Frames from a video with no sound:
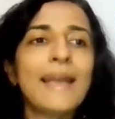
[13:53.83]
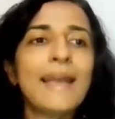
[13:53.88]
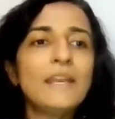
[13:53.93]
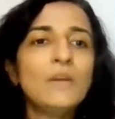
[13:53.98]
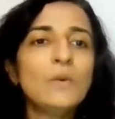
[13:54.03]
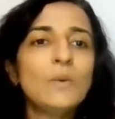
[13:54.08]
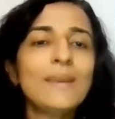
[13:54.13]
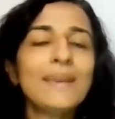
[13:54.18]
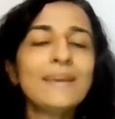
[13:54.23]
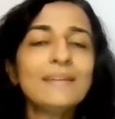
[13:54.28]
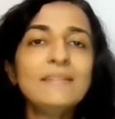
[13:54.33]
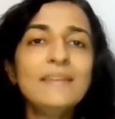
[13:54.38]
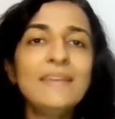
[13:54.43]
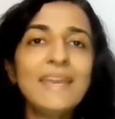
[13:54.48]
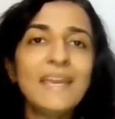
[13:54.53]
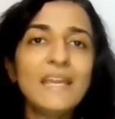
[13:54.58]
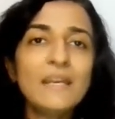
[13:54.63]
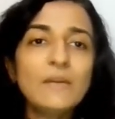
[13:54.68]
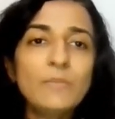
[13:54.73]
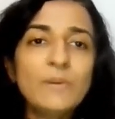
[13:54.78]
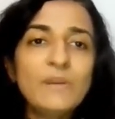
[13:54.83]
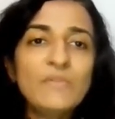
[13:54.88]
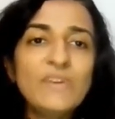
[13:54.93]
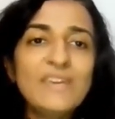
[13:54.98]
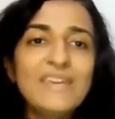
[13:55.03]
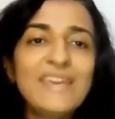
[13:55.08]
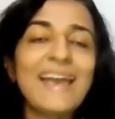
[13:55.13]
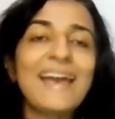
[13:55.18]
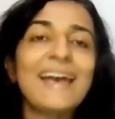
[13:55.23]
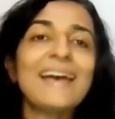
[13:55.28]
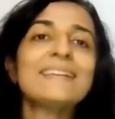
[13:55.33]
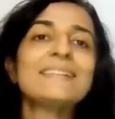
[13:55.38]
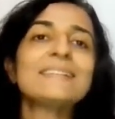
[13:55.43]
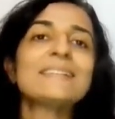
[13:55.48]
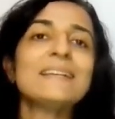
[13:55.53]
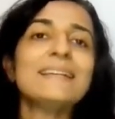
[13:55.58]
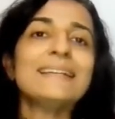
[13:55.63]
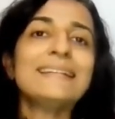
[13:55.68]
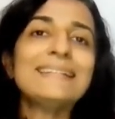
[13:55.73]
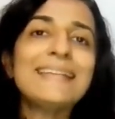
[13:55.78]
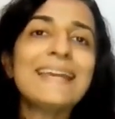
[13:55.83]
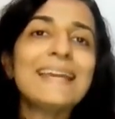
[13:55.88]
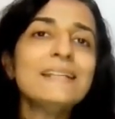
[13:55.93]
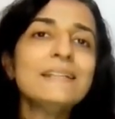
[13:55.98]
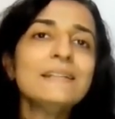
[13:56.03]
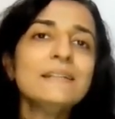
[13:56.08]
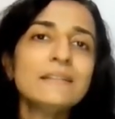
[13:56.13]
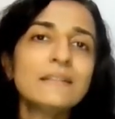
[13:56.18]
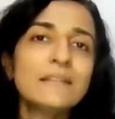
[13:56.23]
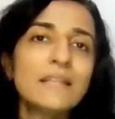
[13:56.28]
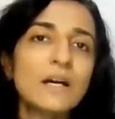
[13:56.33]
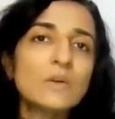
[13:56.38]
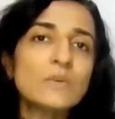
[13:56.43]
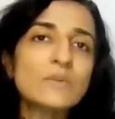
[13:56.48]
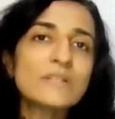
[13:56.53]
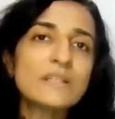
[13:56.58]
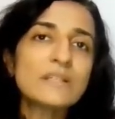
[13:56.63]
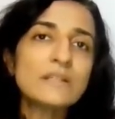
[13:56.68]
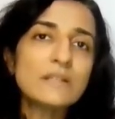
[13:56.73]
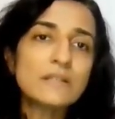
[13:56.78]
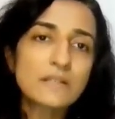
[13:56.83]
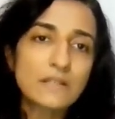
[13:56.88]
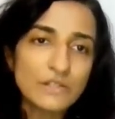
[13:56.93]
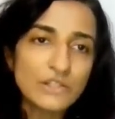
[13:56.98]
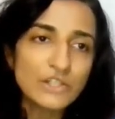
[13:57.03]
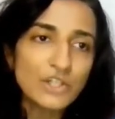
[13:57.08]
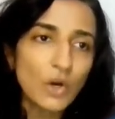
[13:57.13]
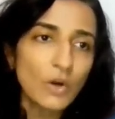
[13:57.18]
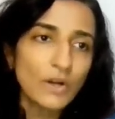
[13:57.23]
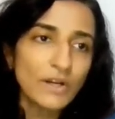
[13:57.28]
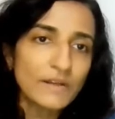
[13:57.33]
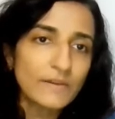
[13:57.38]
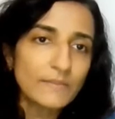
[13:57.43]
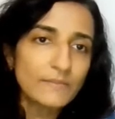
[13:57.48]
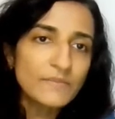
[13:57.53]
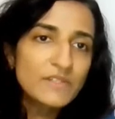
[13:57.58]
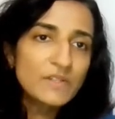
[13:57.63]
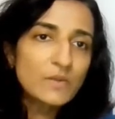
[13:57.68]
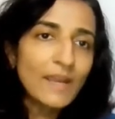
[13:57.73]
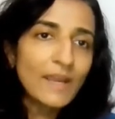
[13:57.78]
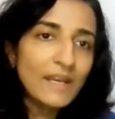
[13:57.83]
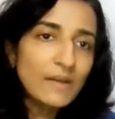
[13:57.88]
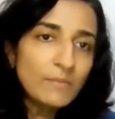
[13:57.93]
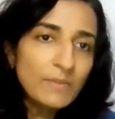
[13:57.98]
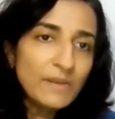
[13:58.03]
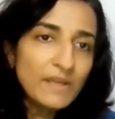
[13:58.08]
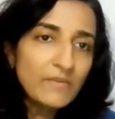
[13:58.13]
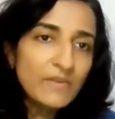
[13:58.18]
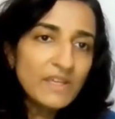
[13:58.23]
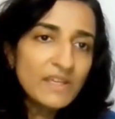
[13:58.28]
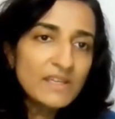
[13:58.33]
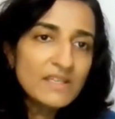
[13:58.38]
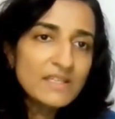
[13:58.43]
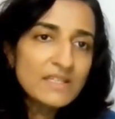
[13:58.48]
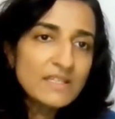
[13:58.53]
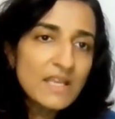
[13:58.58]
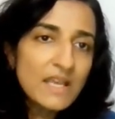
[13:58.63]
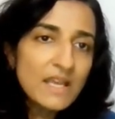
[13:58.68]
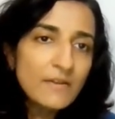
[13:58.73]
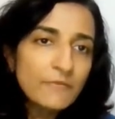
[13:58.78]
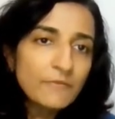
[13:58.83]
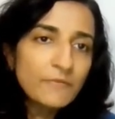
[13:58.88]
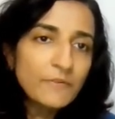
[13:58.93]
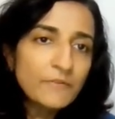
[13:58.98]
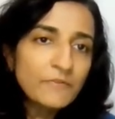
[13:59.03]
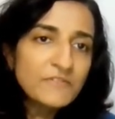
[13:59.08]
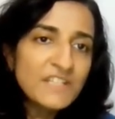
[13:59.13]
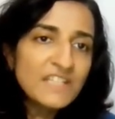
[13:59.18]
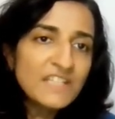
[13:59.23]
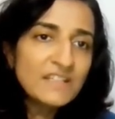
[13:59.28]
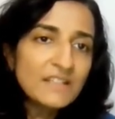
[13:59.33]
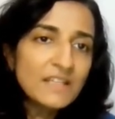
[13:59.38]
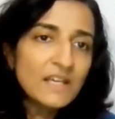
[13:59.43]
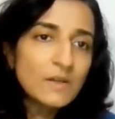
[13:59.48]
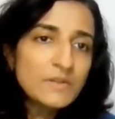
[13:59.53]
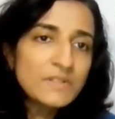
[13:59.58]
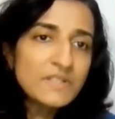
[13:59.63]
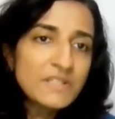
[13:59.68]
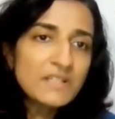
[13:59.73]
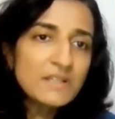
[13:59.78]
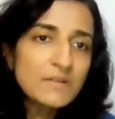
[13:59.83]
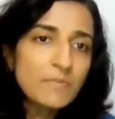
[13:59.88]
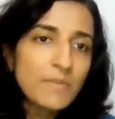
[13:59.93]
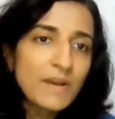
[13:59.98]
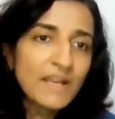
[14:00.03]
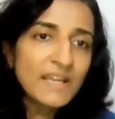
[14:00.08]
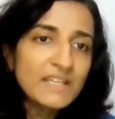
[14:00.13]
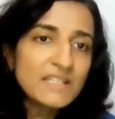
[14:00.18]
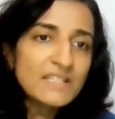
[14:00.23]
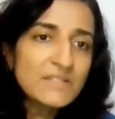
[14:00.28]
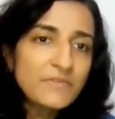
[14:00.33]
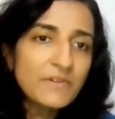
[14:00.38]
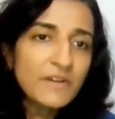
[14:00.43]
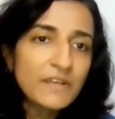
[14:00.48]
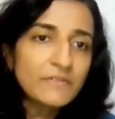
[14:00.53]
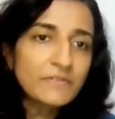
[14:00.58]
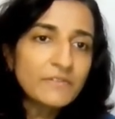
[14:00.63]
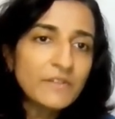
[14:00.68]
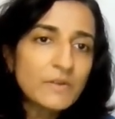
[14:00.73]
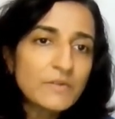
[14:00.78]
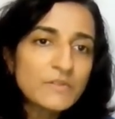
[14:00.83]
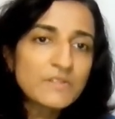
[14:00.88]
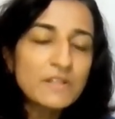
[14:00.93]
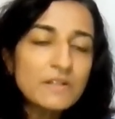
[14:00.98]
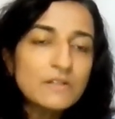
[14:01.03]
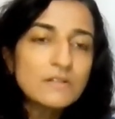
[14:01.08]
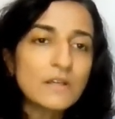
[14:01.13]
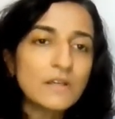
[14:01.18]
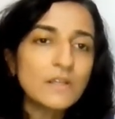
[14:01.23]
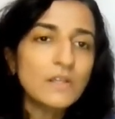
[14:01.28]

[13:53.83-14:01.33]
And you get the NPV as $10,000. So NPV is 15,000 minus 5,000.